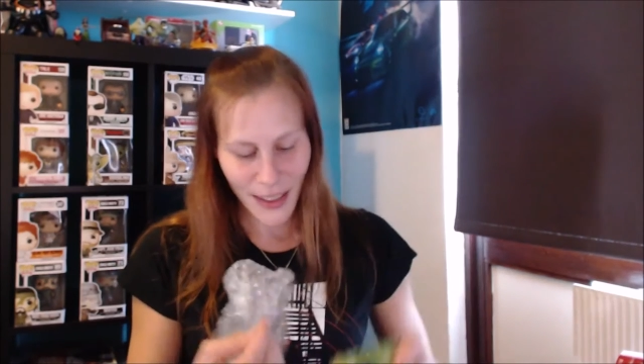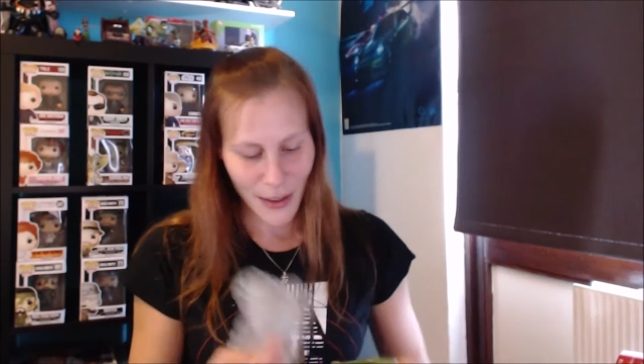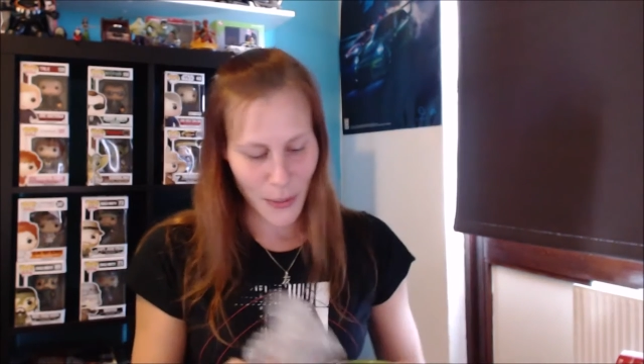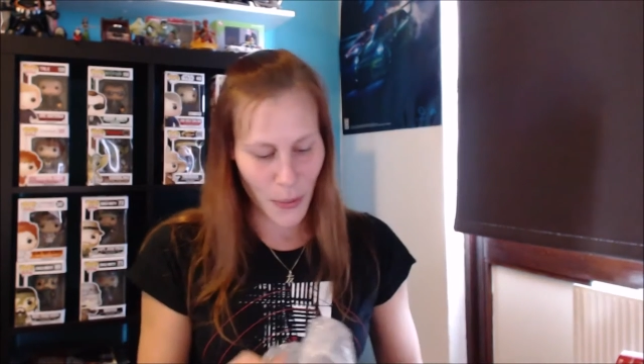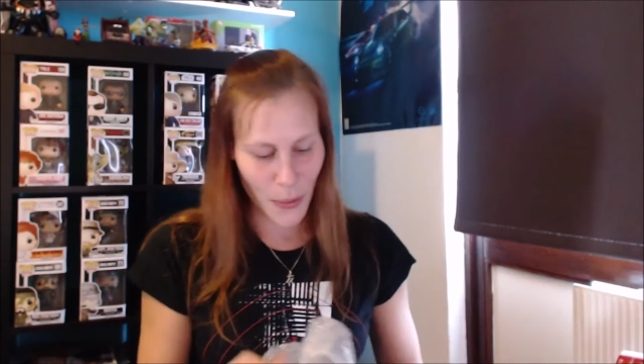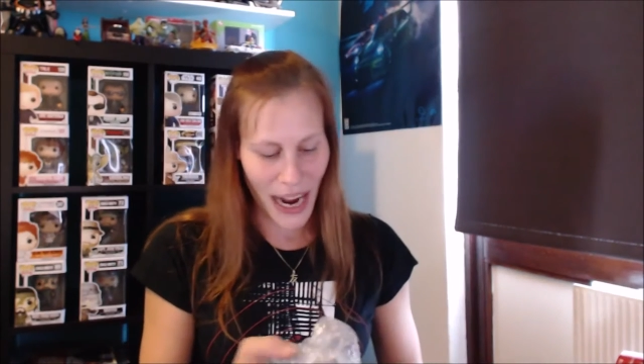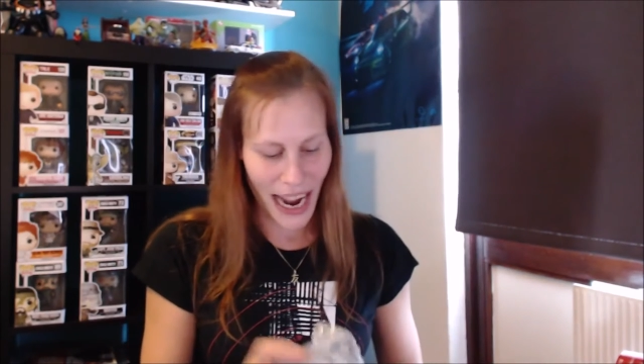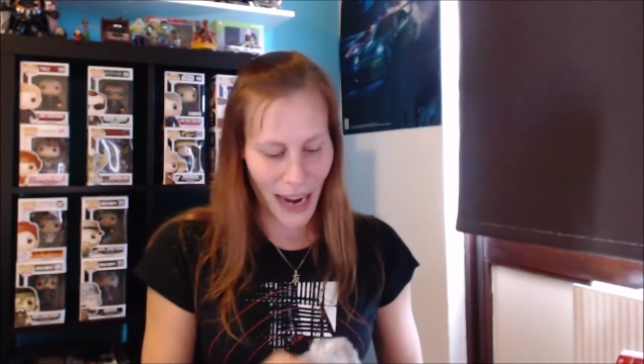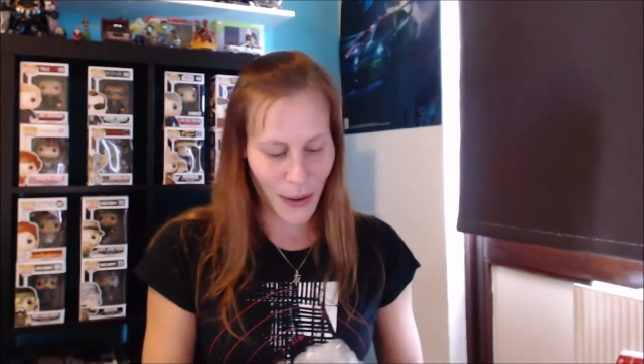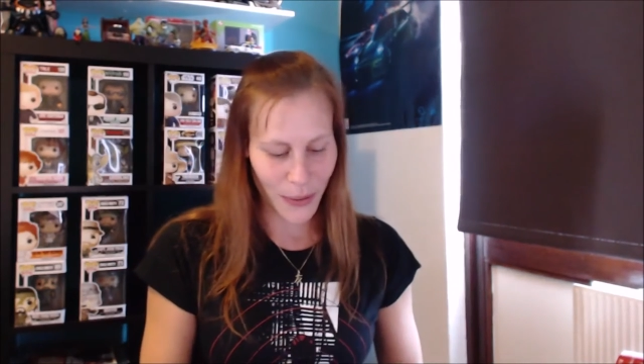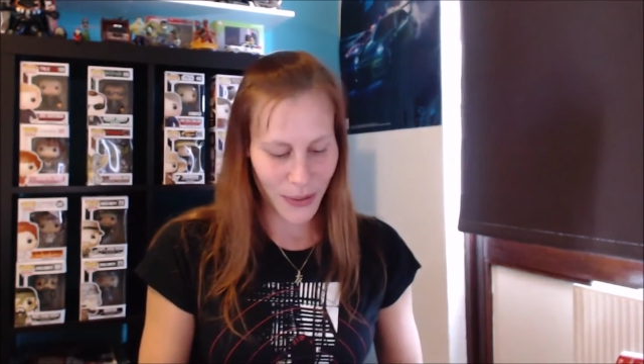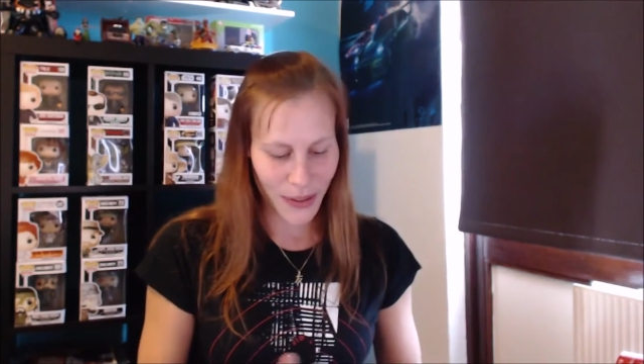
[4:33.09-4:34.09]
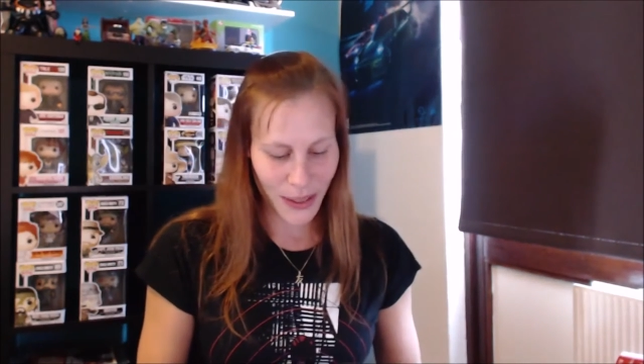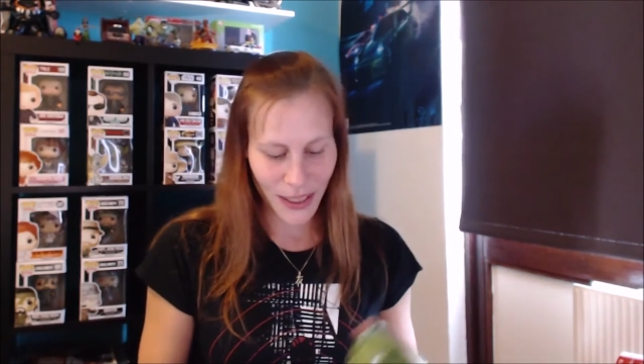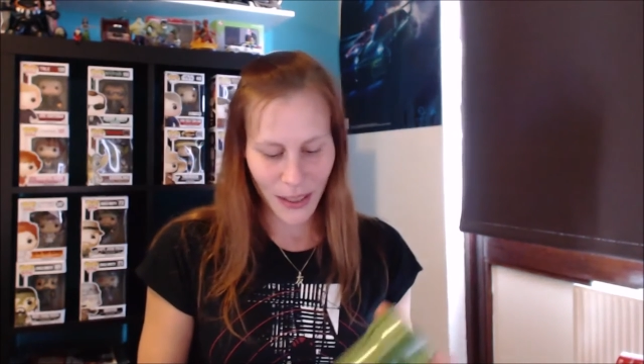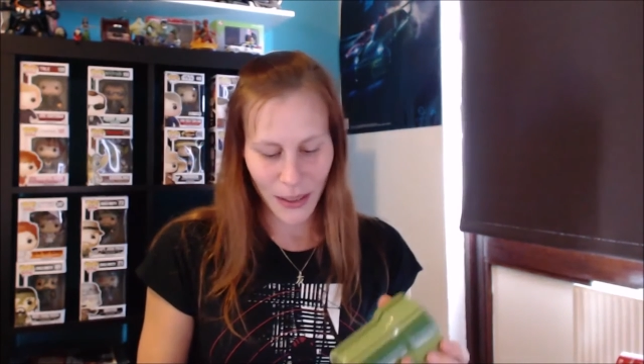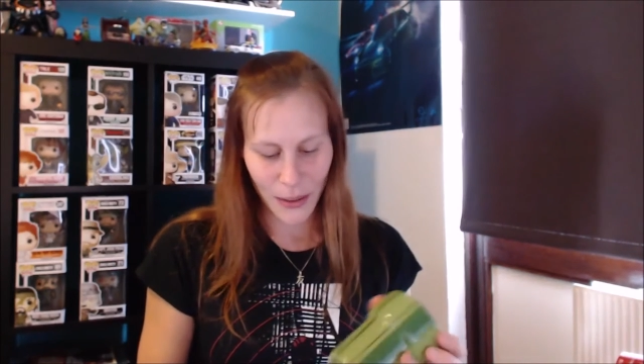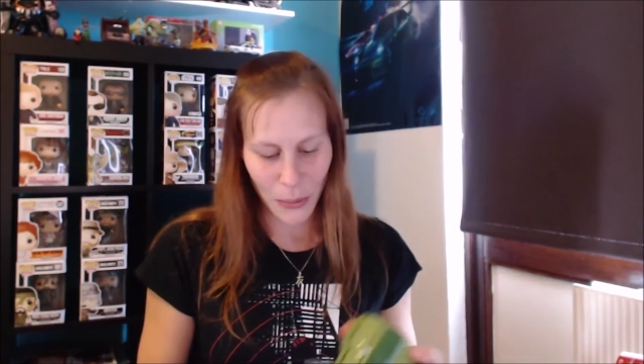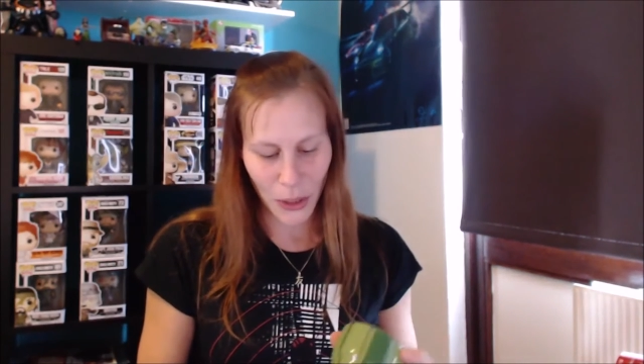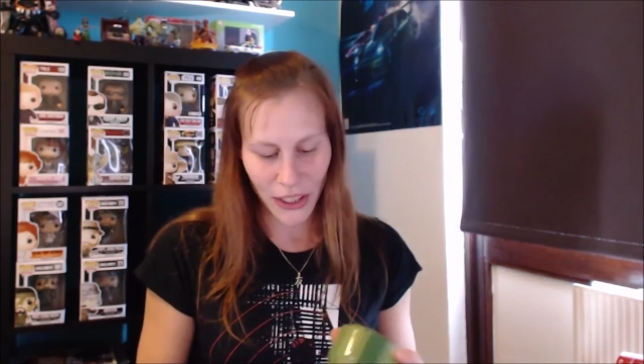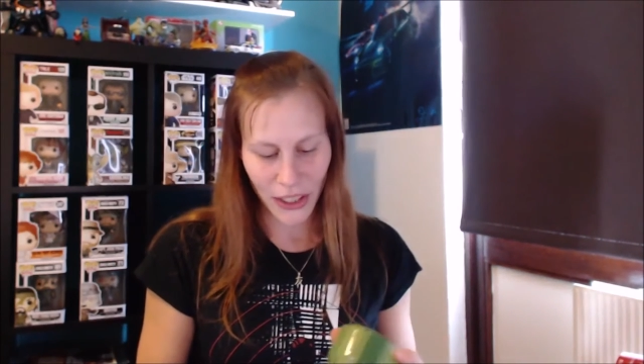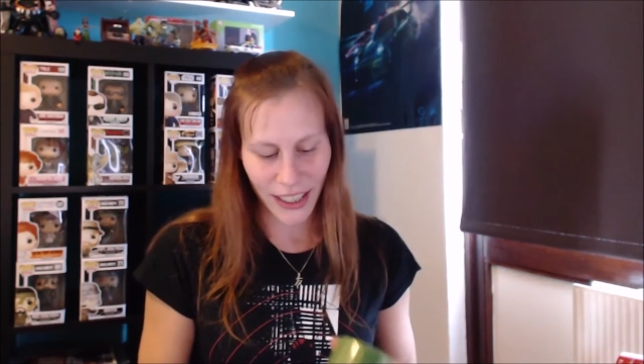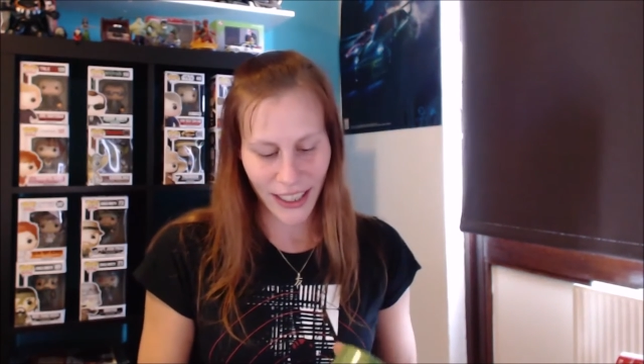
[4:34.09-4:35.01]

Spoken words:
Wow, what a